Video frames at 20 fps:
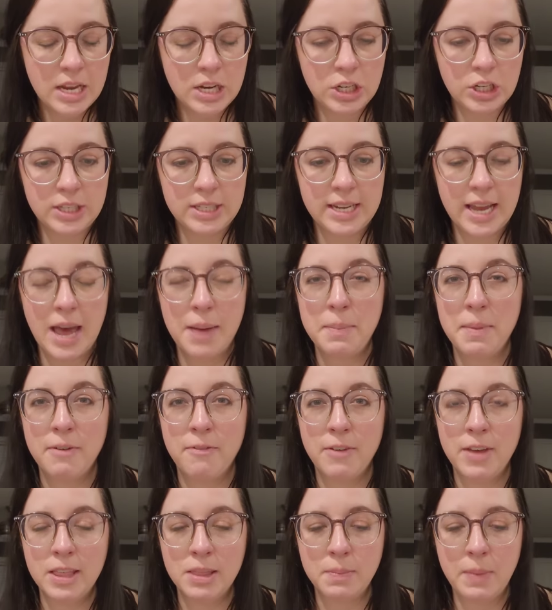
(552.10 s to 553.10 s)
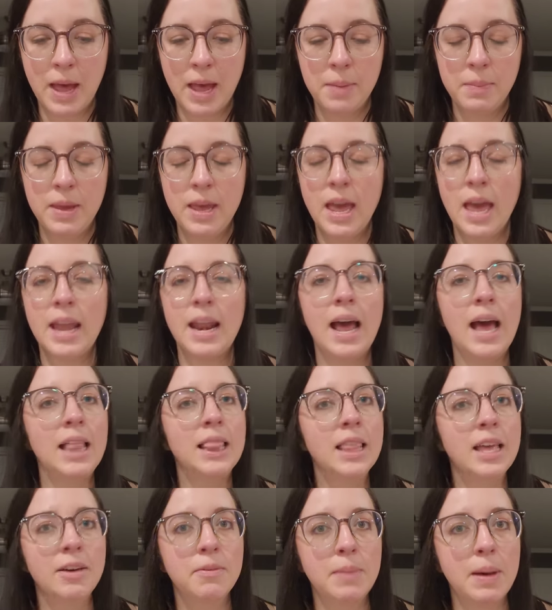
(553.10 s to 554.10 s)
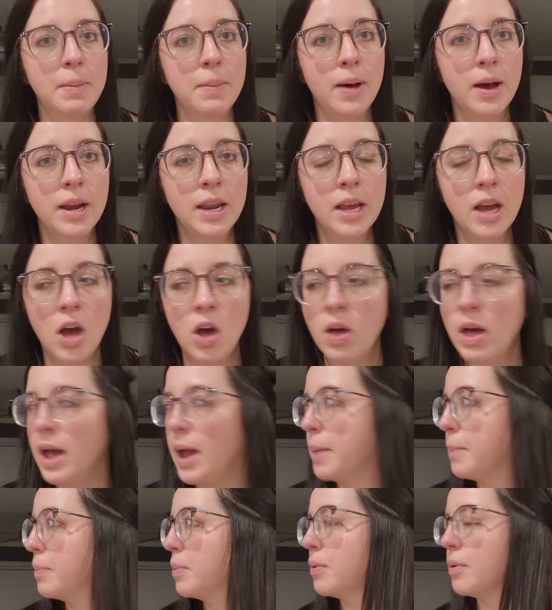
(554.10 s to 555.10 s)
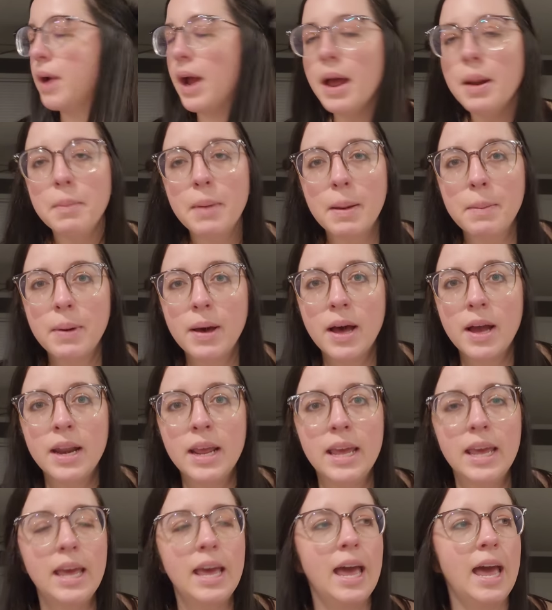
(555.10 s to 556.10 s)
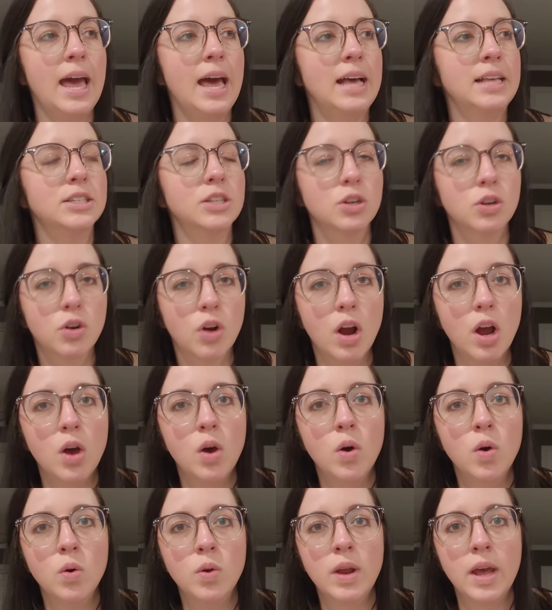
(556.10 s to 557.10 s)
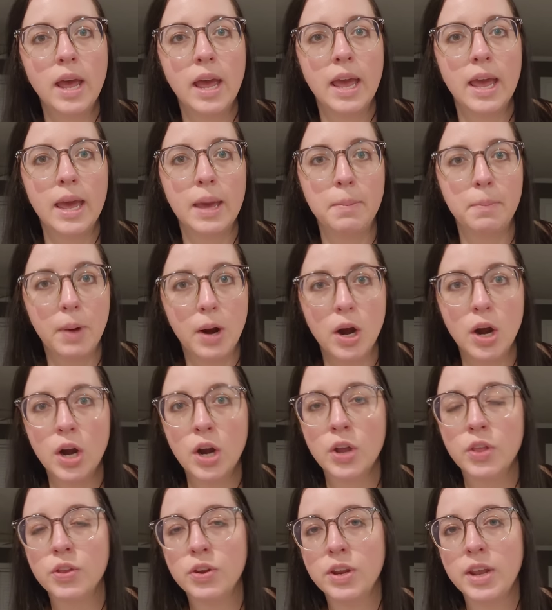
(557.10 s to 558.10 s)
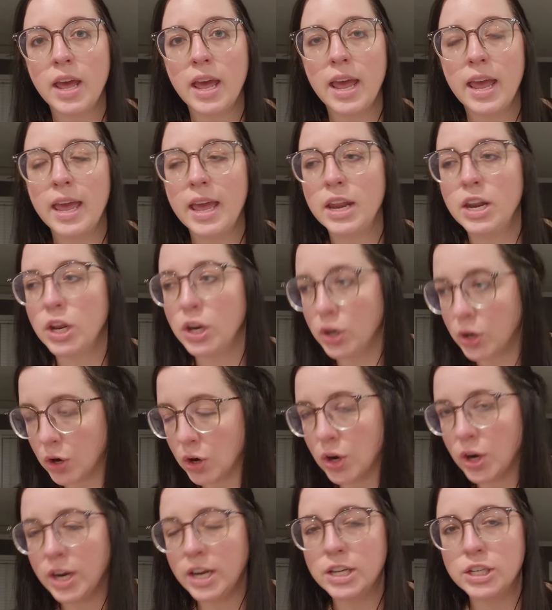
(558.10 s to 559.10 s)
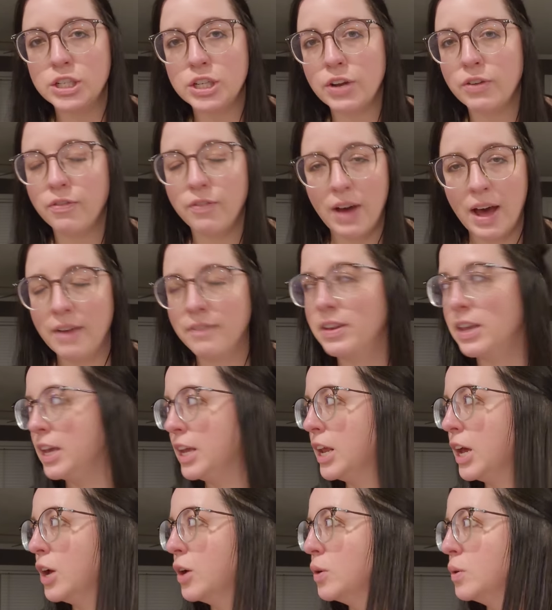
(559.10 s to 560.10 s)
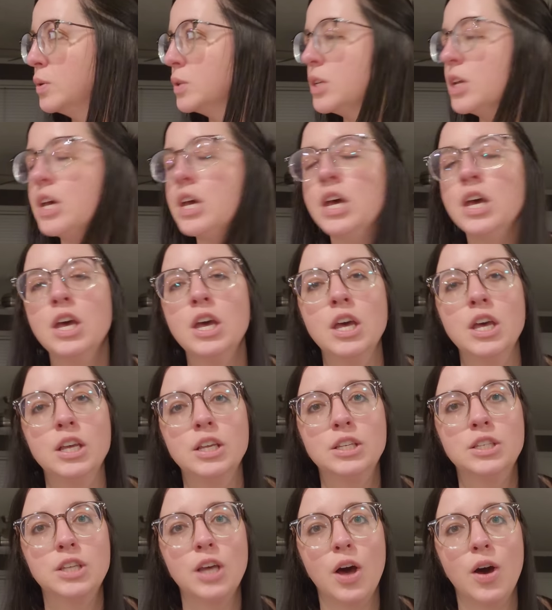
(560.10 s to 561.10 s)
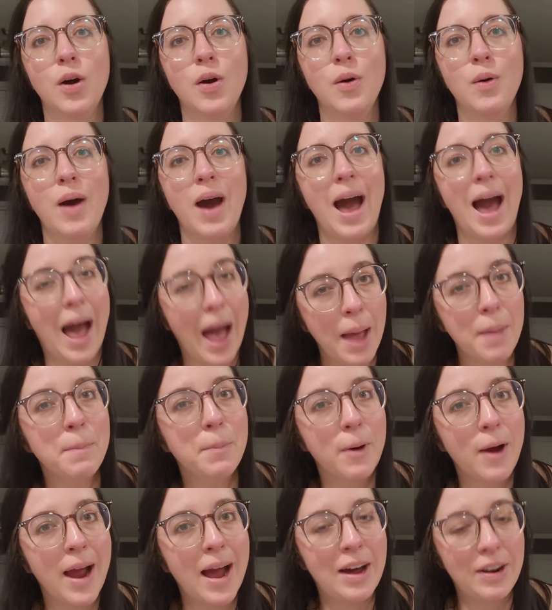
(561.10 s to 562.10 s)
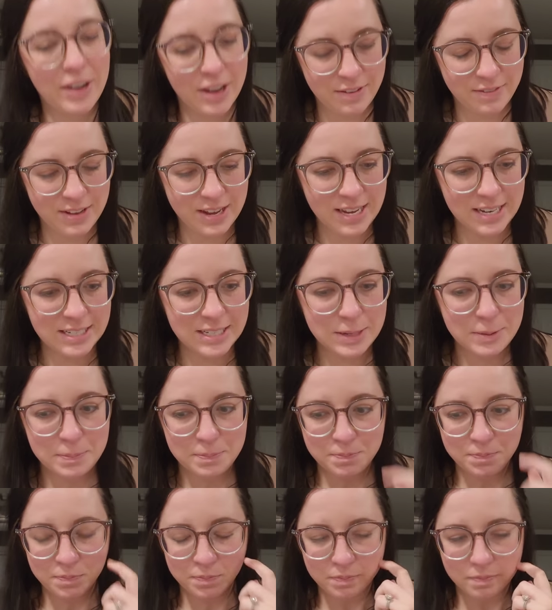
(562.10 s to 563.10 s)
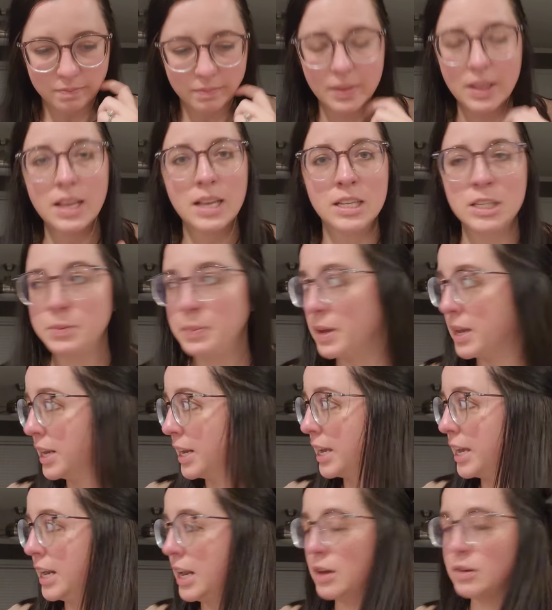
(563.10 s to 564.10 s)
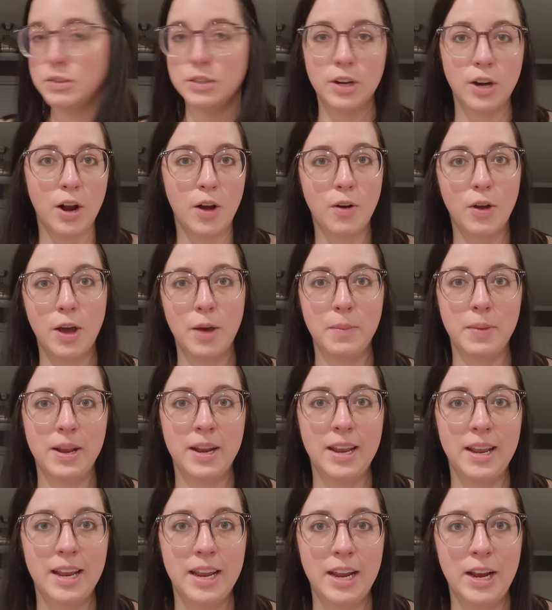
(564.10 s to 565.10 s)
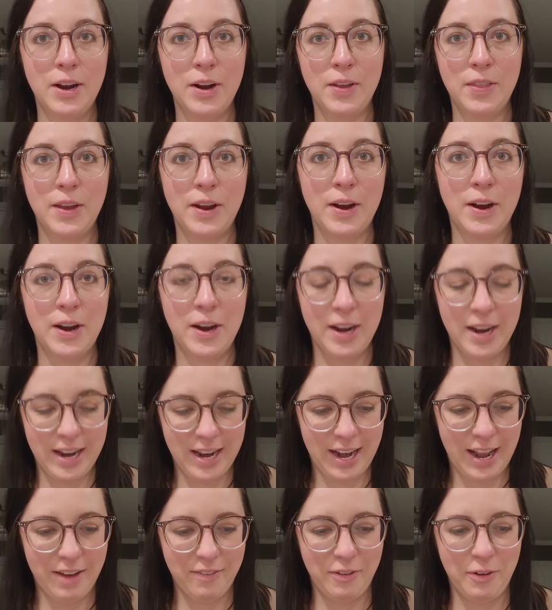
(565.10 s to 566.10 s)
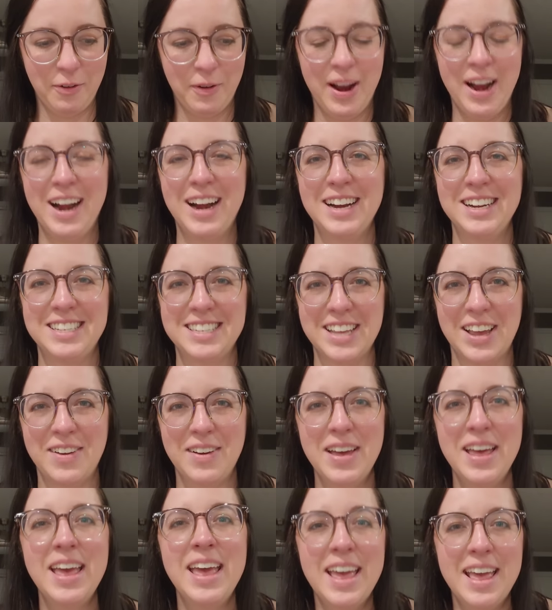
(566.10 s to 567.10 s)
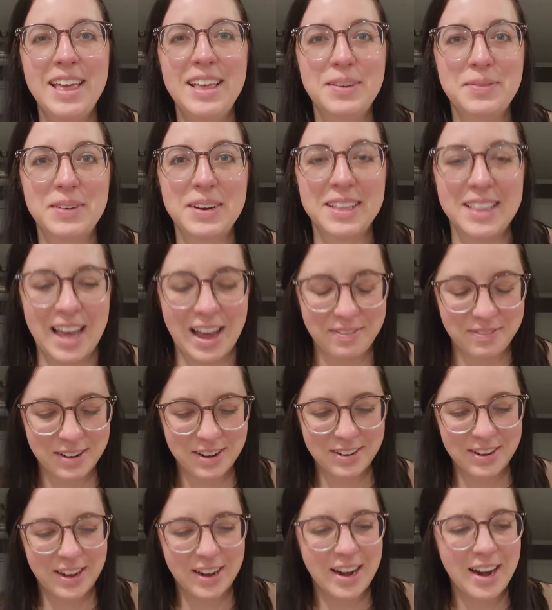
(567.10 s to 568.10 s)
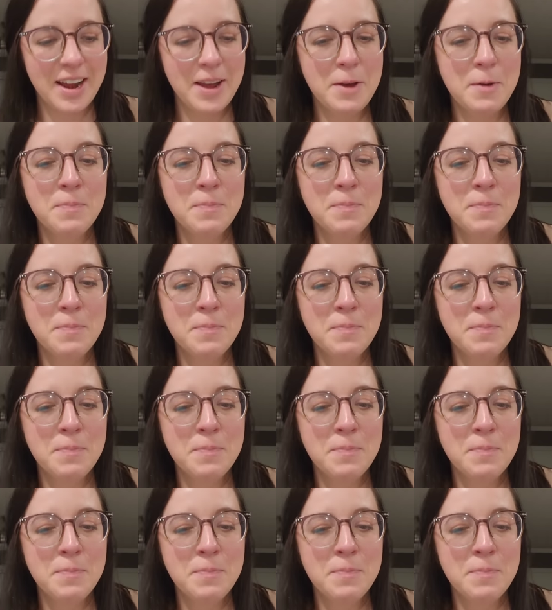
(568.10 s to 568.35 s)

Just had my fifth baby, and I love my body, y'all. I am proud of my body. It has grown and birthed and nourished five kiddos. So I'm proud of it. Speaking of kiddos, they're all coming here and there and everywhere. So, real life around here.